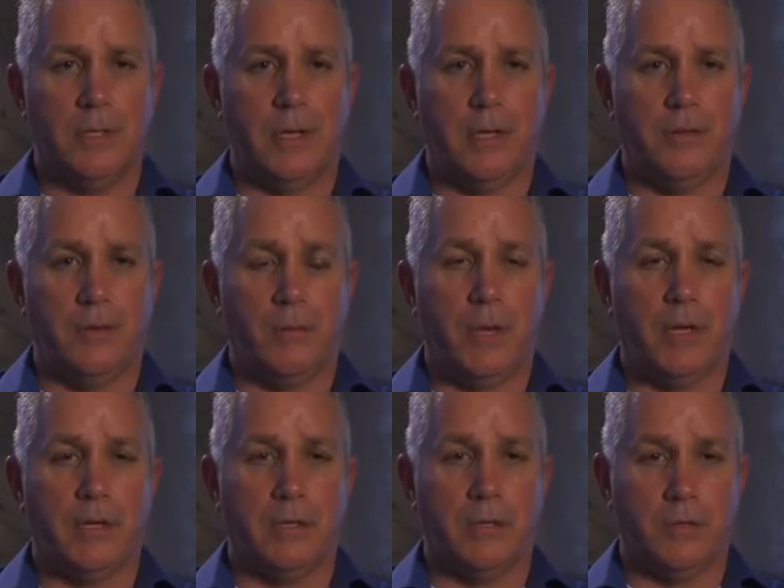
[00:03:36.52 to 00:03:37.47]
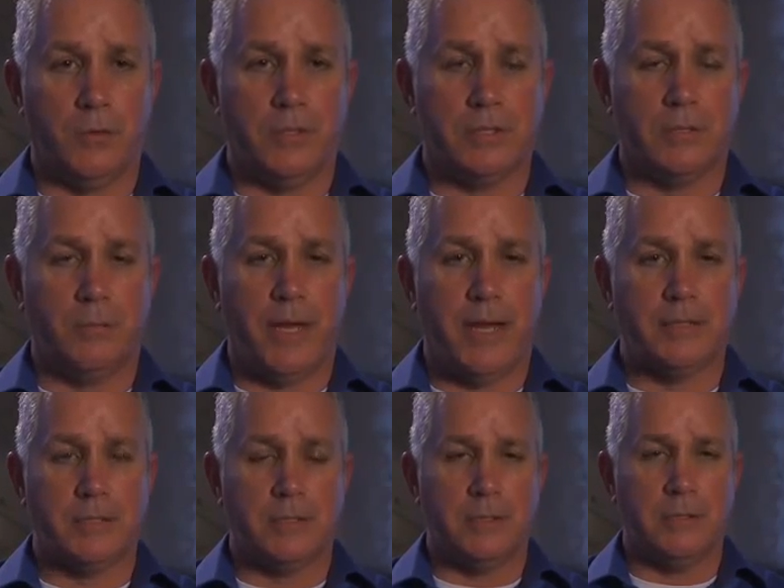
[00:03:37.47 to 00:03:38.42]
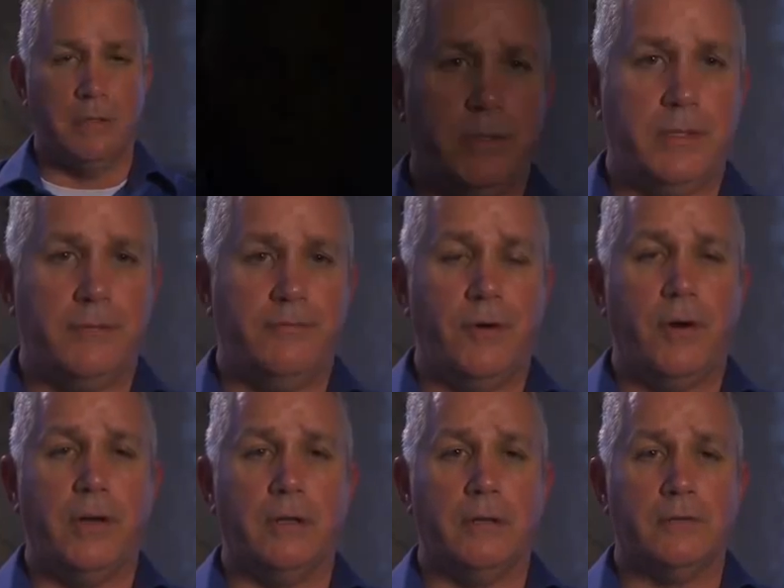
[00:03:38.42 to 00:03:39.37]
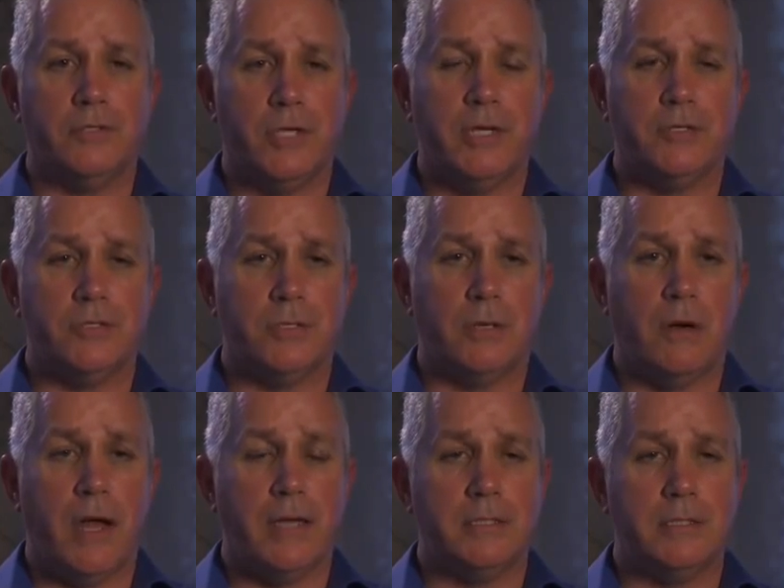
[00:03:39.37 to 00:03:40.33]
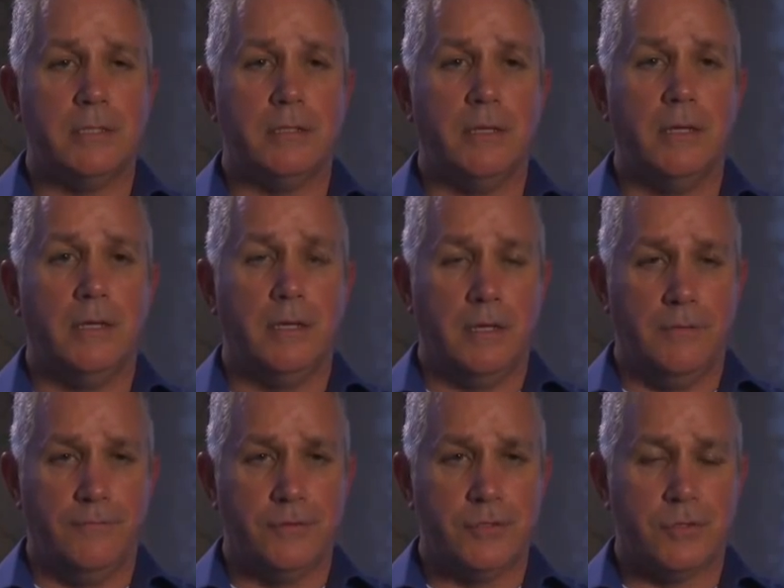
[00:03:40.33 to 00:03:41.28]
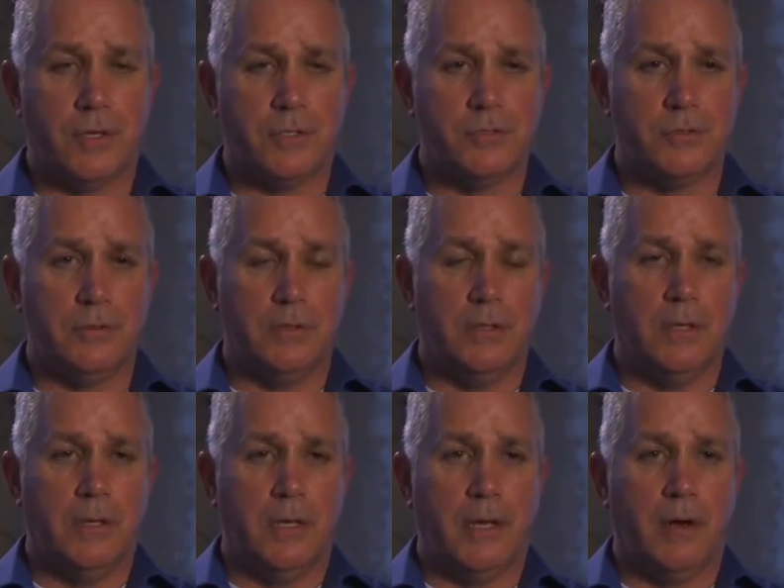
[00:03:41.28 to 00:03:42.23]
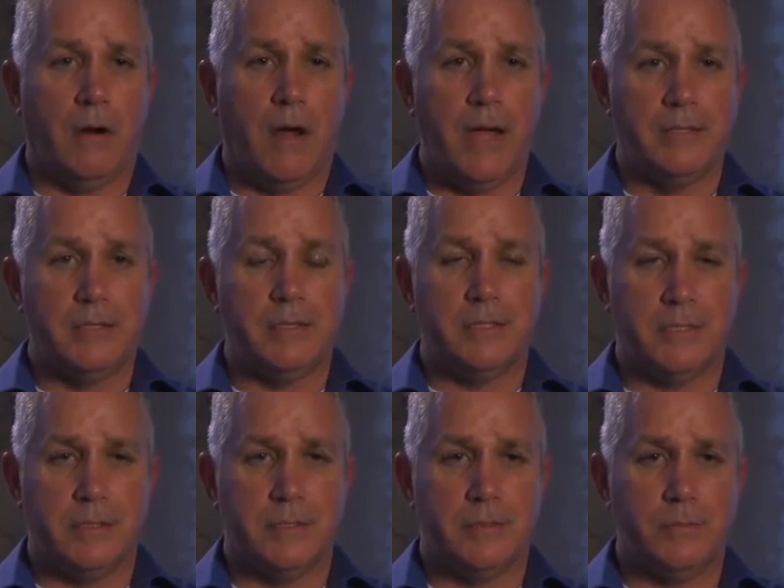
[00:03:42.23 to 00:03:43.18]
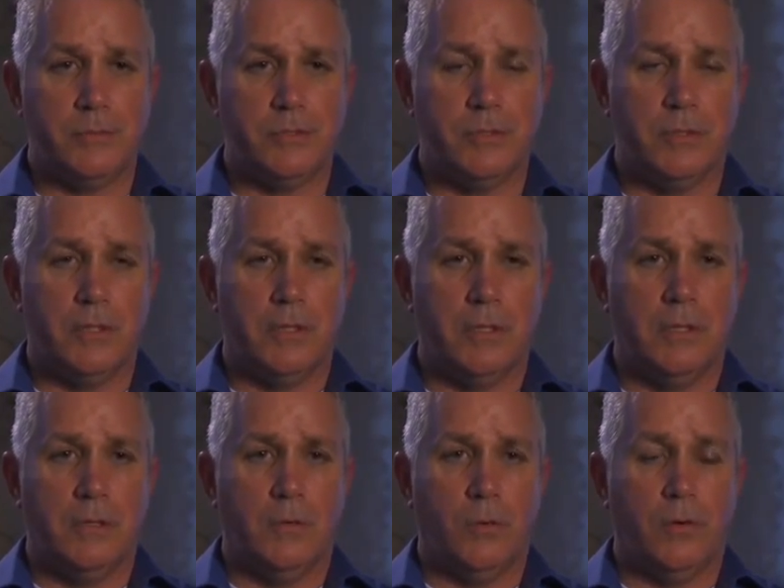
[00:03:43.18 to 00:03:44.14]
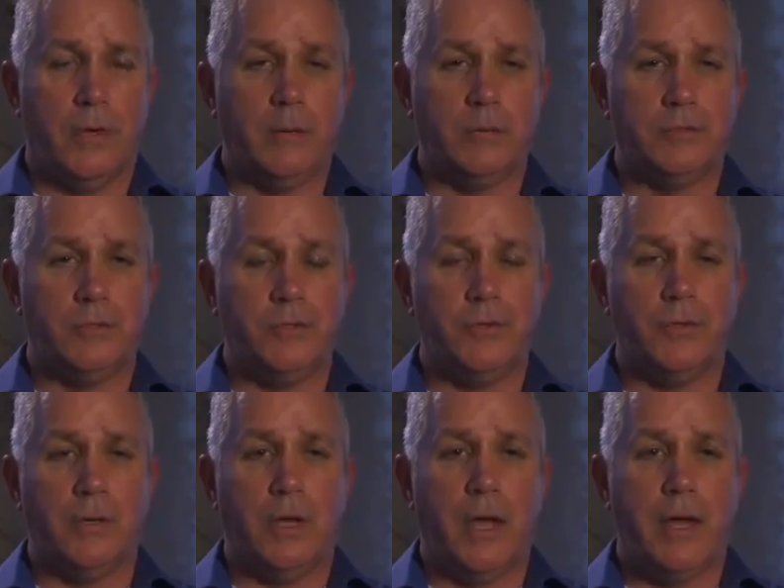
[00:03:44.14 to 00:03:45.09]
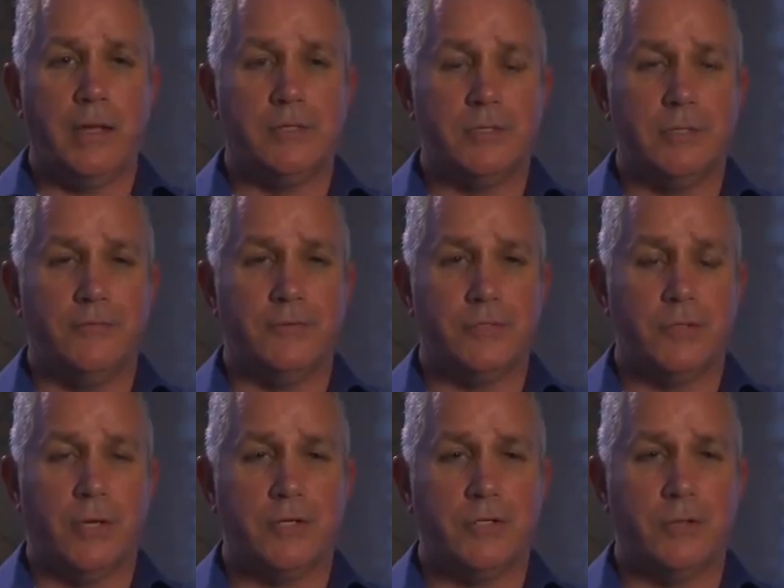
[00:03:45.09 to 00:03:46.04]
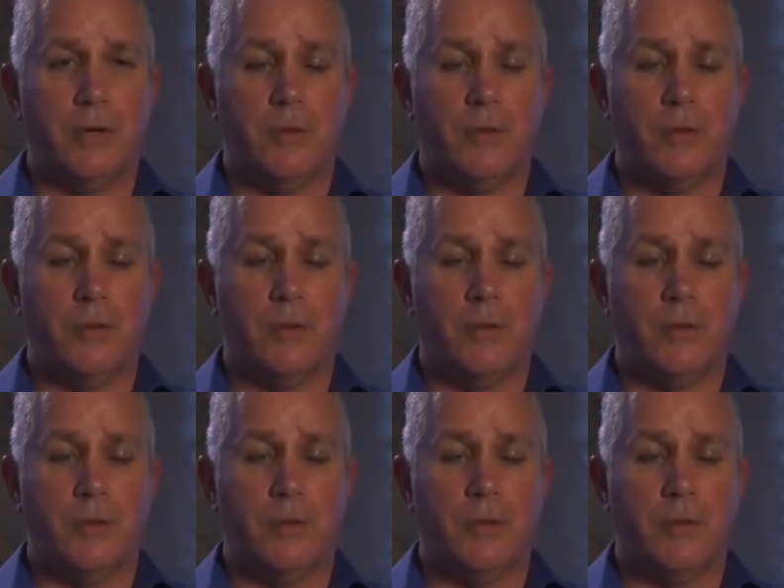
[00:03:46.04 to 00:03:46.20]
and thereby increase capacity. We did very little changes in our IT infrastructure and our IT systems. We were able to utilize the infrastructure in